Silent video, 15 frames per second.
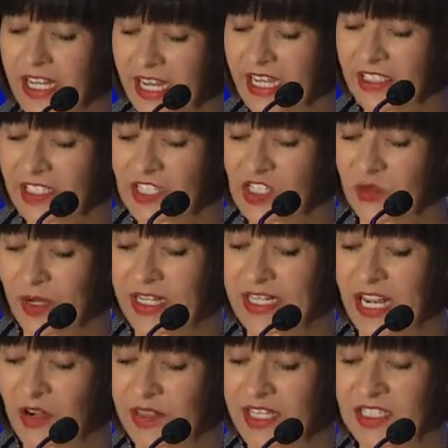illustrate
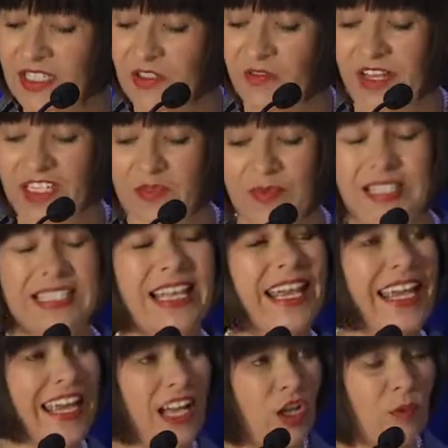how these investments
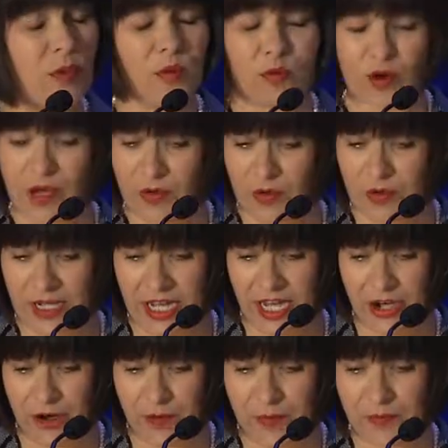help primary
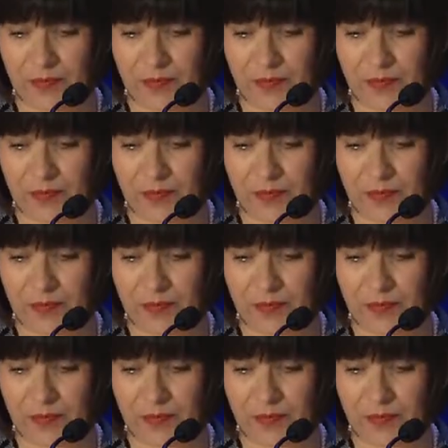care.